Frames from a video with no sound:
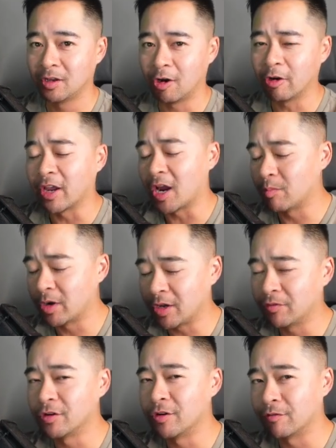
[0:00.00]
Okay, I'm
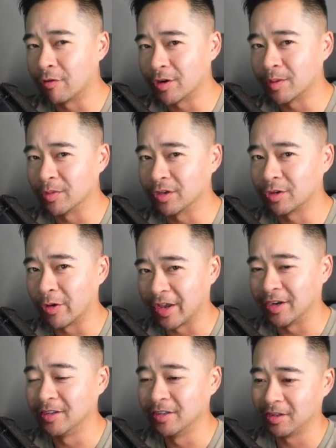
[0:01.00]
ready for your phone number. Go
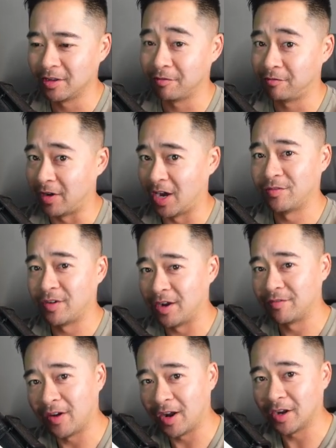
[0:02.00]
ahead.
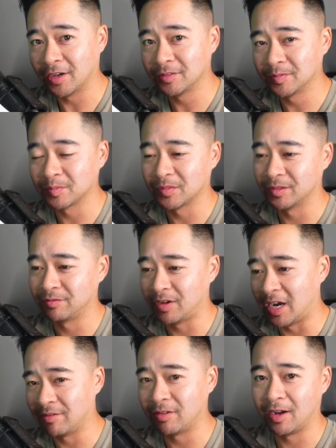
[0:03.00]
555
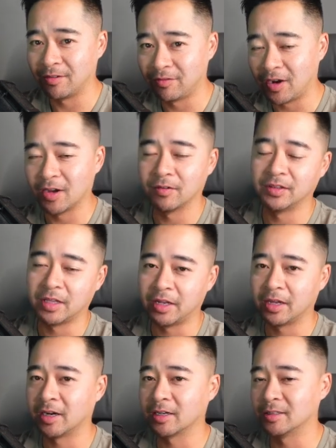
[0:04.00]
555, and then
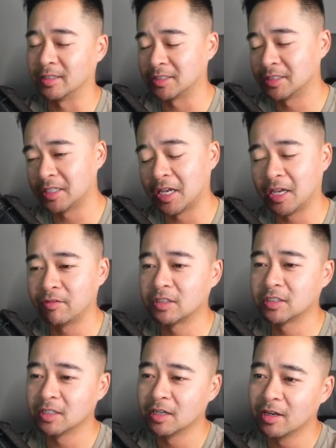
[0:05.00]
they got to click save.
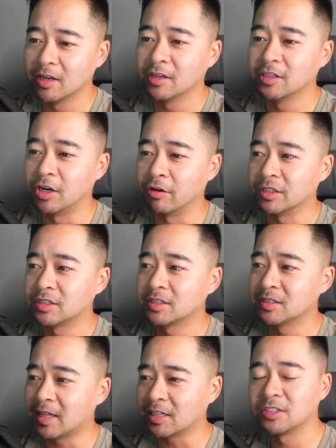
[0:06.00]
It's
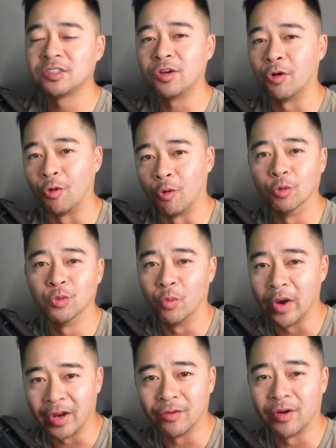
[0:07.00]
that's the old
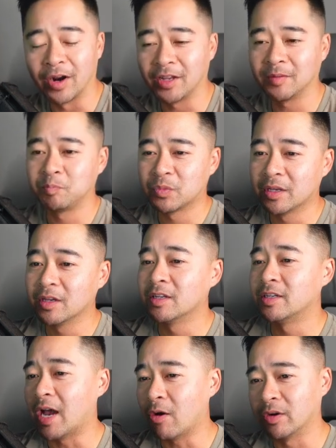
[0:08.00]
way, right?
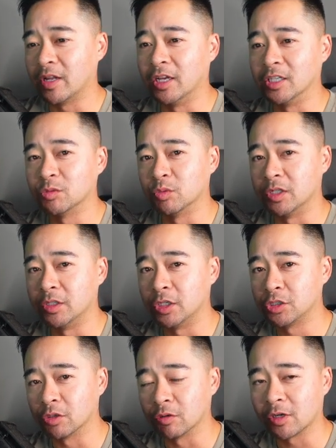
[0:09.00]
Nowadays with a
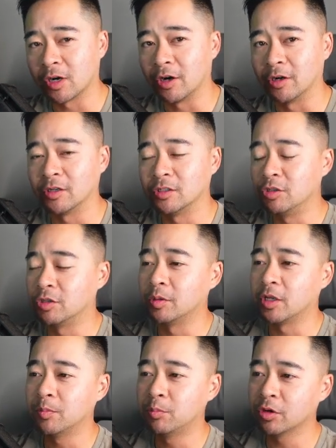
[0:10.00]
digital card, you can
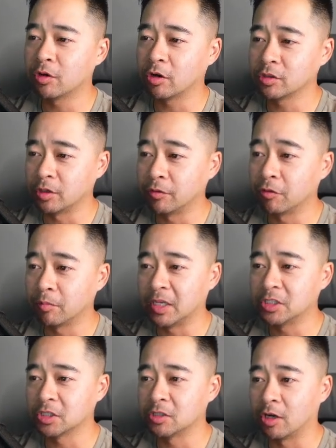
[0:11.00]
input all your
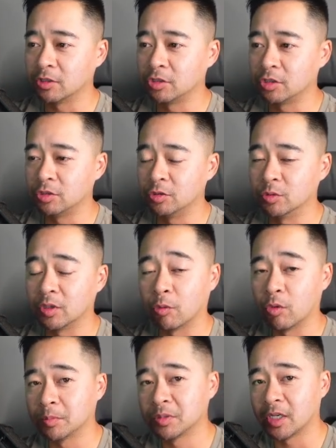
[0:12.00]
information onto a
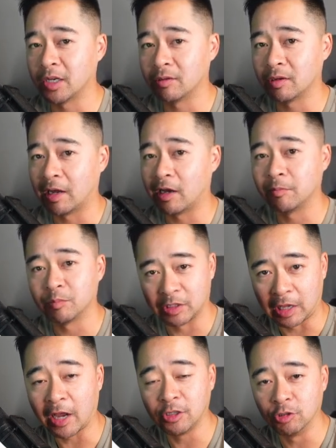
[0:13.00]
website.
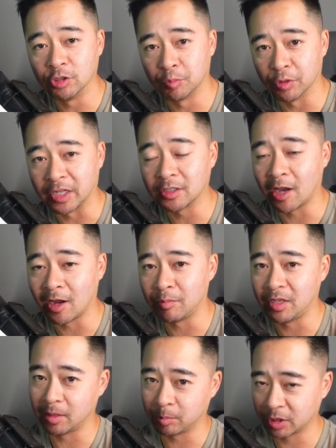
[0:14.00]
I use
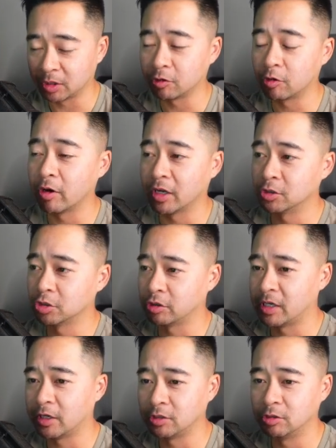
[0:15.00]
Blinq.me. I'm going to go ahead and show
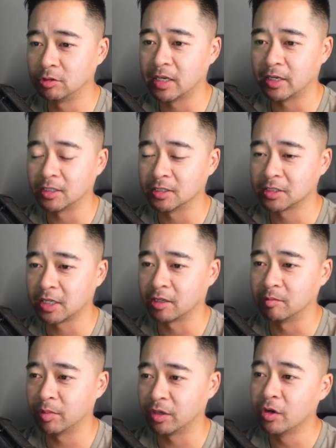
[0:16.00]
you how to use that in a
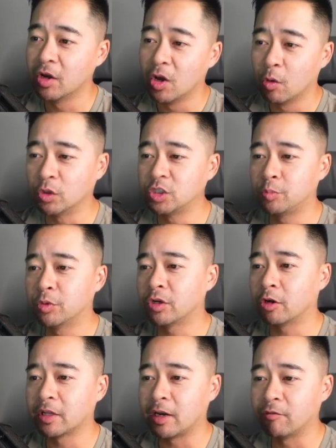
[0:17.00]
second. But once you put
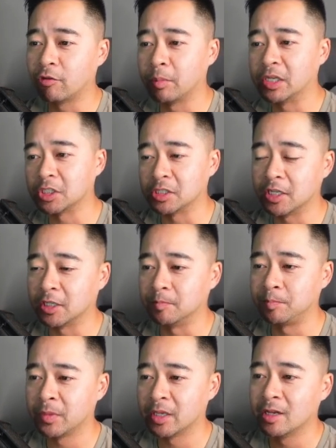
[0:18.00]
all that information
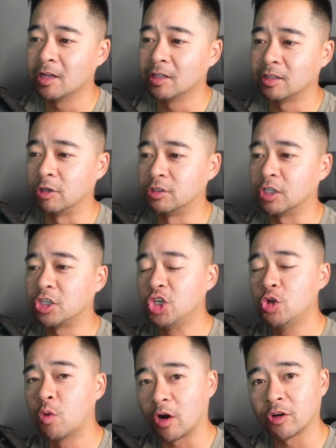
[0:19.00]
in, there's a
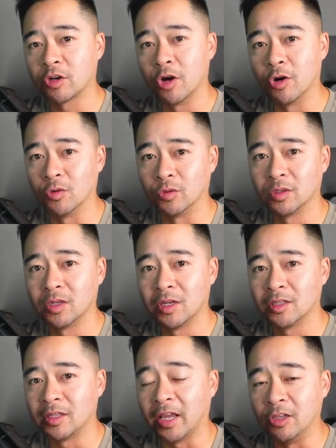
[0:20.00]
QR code
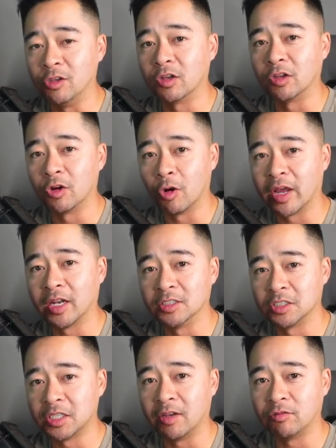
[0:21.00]
that you can go ahead and
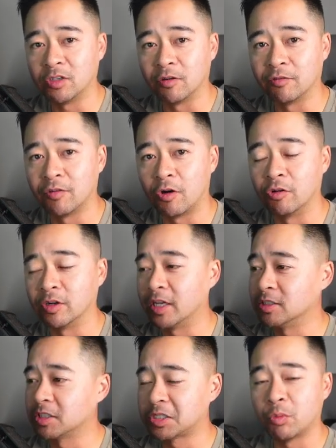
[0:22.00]
save to your phone,
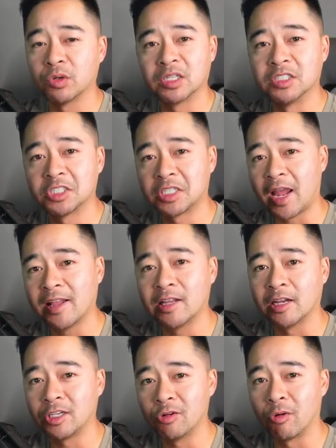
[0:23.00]
and someone could scan
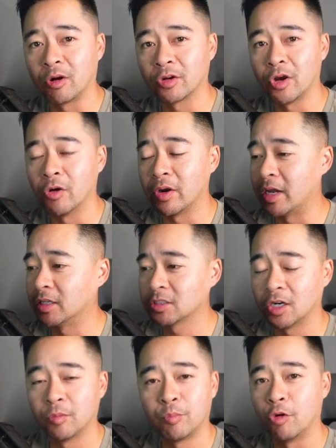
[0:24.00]
that QR code and it's
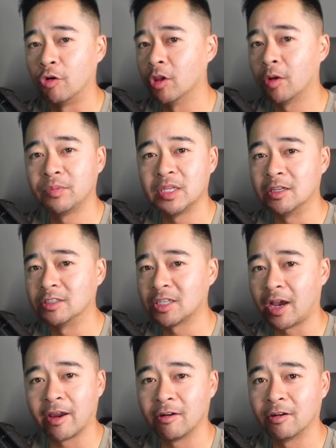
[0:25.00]
going to pull up the
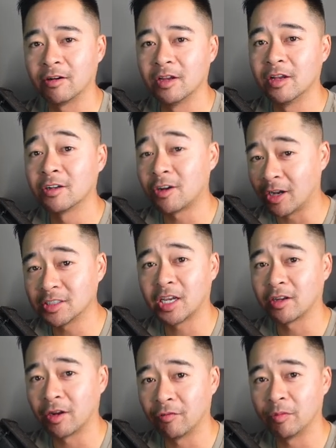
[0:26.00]
entire
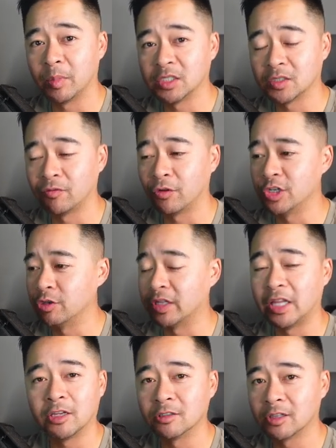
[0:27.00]
contact information for you,
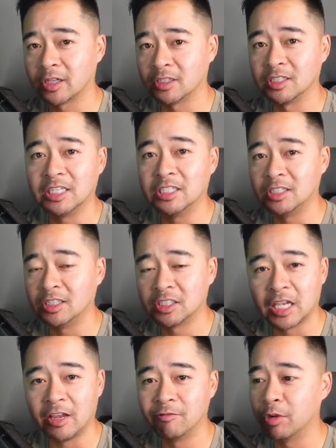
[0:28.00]
and they can click an easy
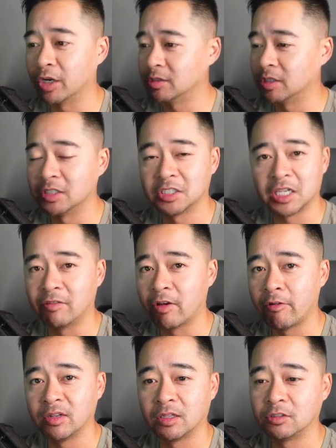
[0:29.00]
save button and save
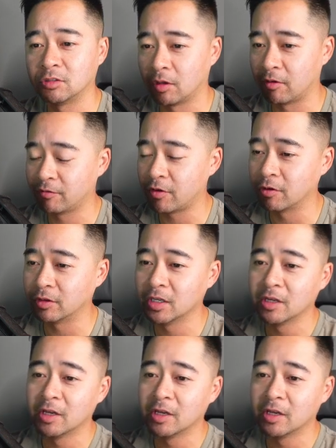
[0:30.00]
everything to their phone.